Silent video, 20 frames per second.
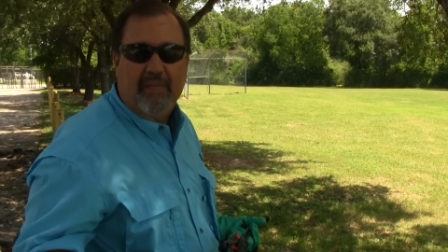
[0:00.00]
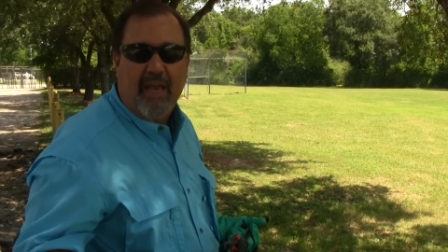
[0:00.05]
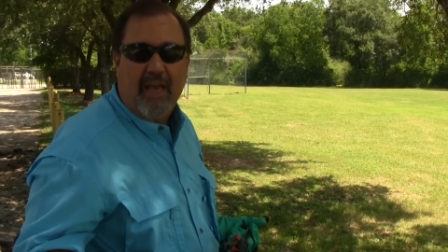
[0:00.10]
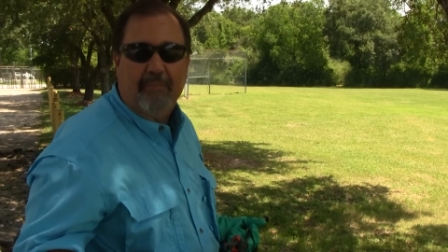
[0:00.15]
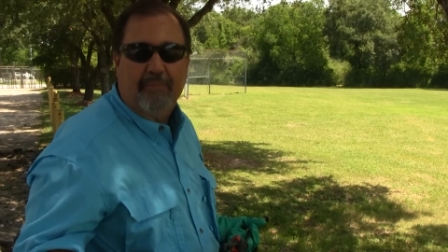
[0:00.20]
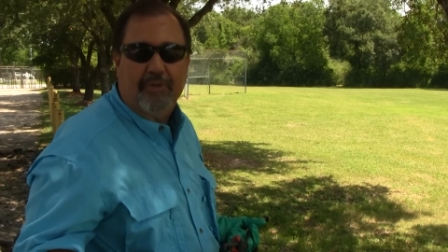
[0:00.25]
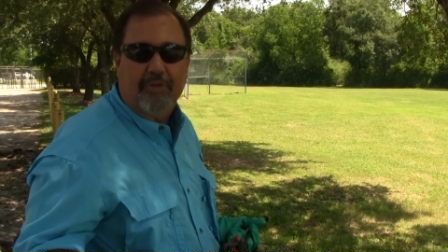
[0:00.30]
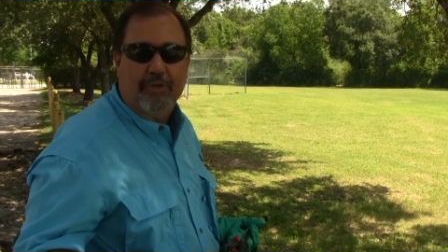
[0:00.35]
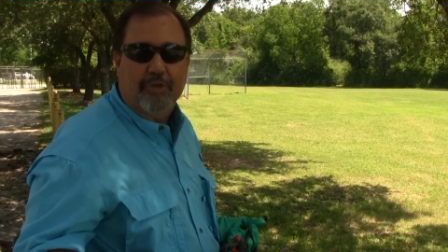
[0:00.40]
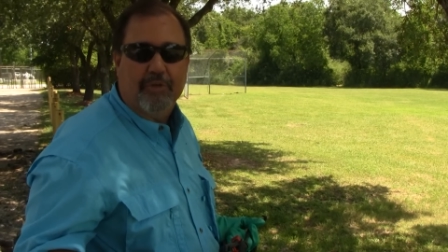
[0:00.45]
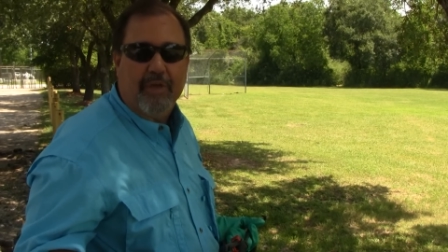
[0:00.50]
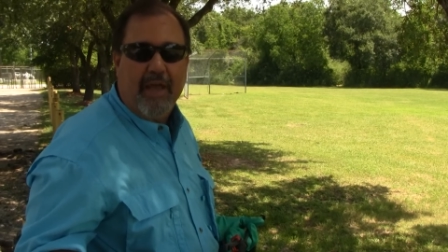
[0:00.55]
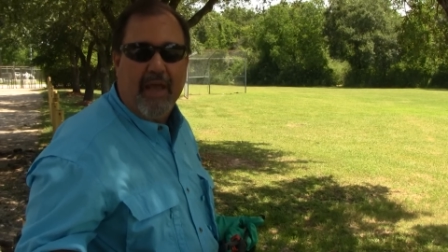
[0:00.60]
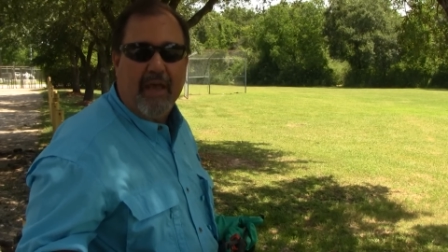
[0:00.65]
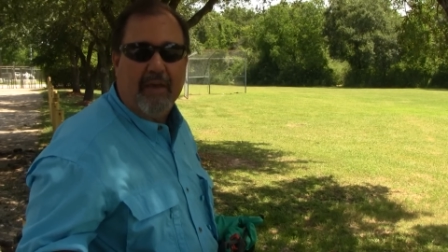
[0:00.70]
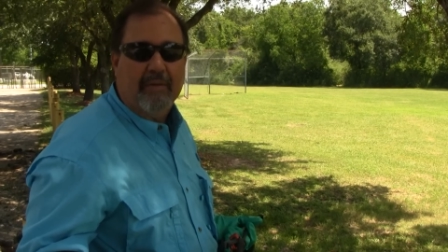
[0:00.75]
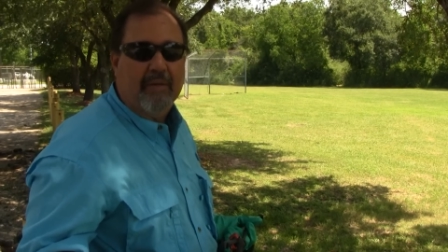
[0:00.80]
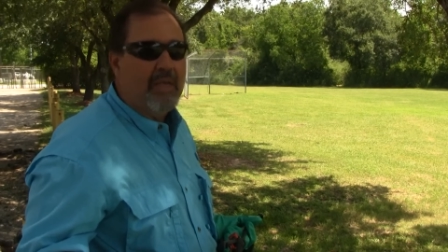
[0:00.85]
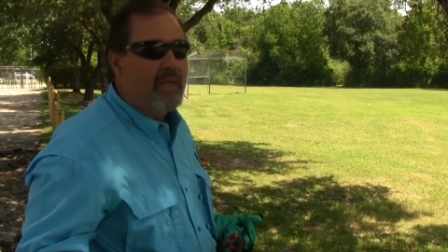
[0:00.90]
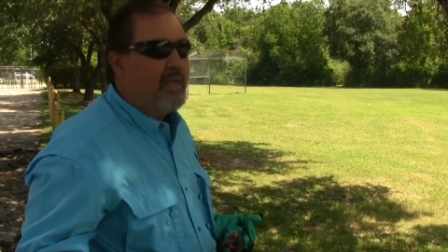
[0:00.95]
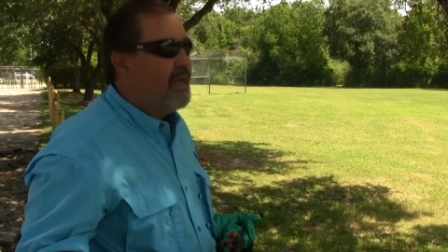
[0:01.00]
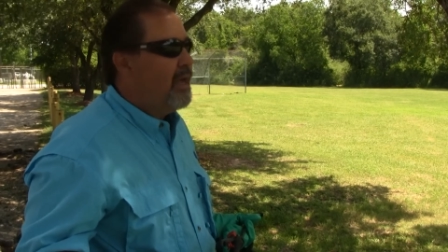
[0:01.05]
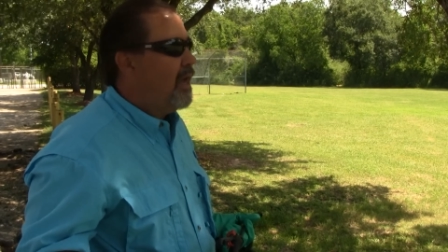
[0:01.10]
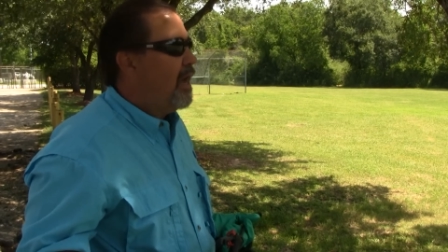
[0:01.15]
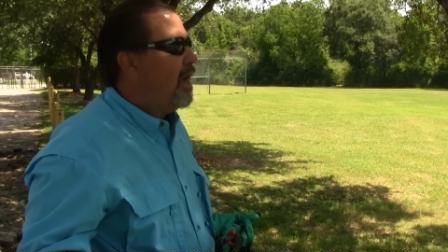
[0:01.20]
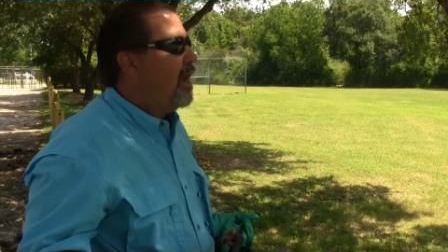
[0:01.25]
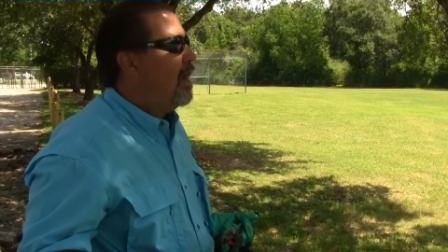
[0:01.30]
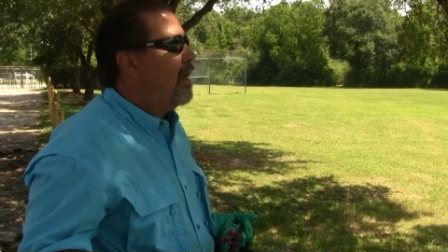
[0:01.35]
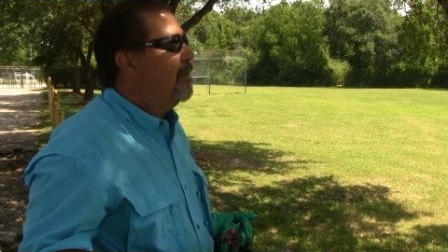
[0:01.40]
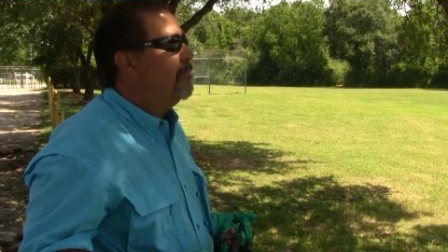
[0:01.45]
time to do that.
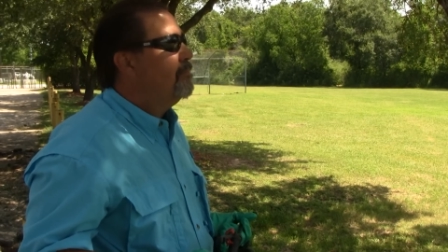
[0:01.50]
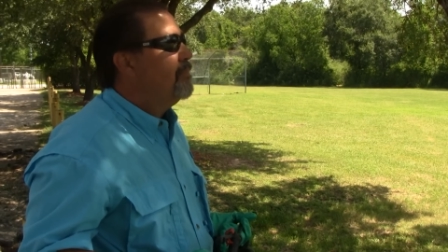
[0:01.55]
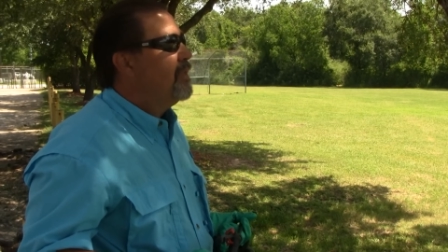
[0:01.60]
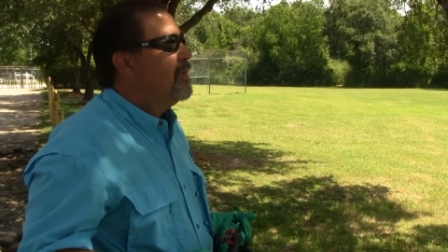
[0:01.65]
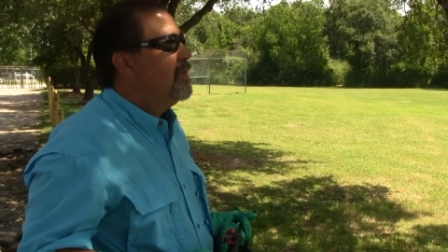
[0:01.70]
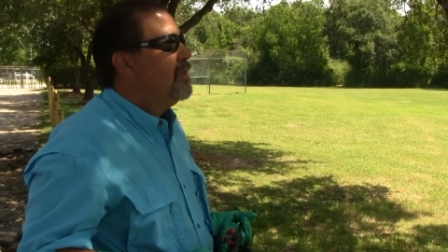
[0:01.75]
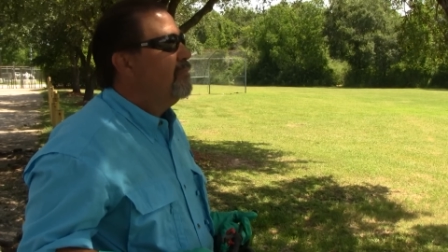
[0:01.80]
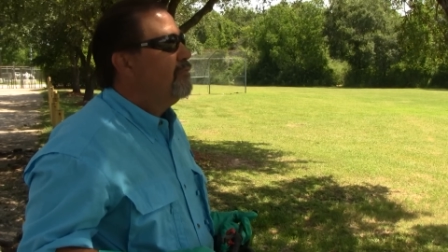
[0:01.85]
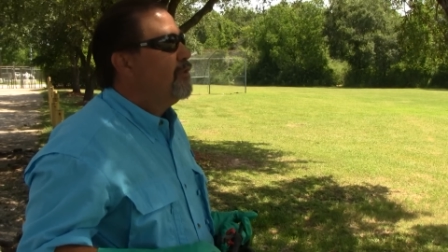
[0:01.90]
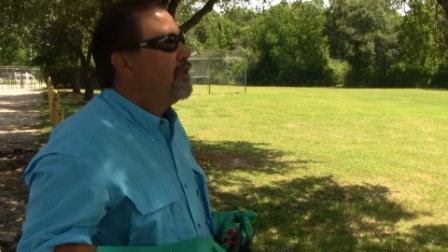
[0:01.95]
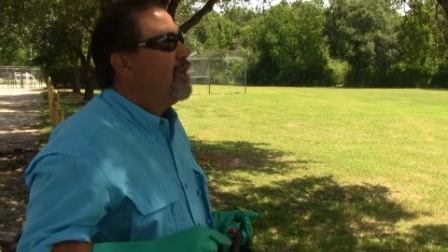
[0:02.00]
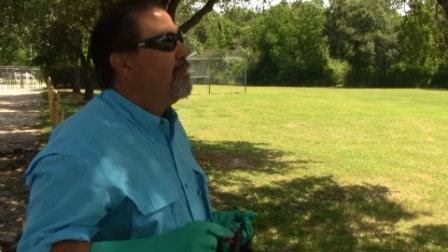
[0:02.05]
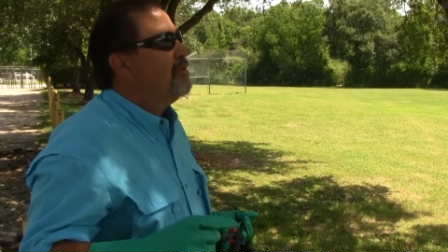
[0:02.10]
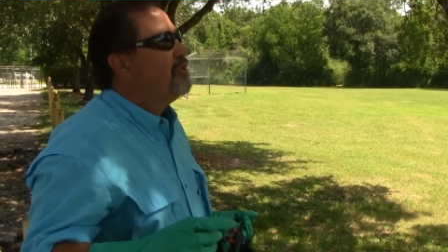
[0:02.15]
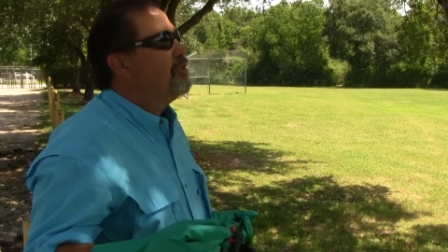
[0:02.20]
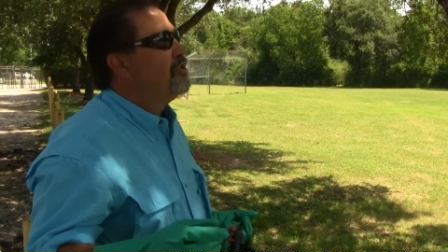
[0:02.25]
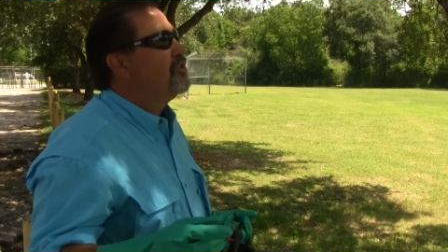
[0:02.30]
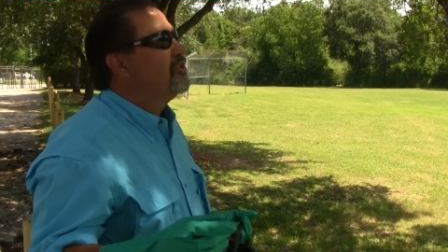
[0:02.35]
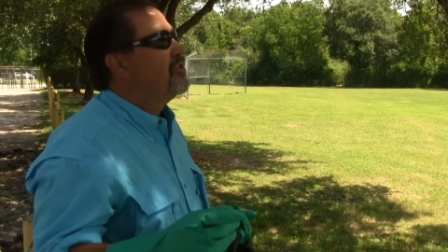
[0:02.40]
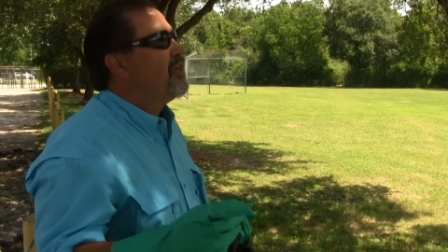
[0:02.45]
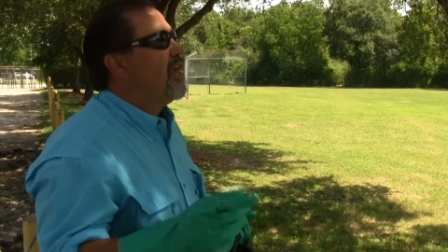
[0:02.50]
Um, if you give me just a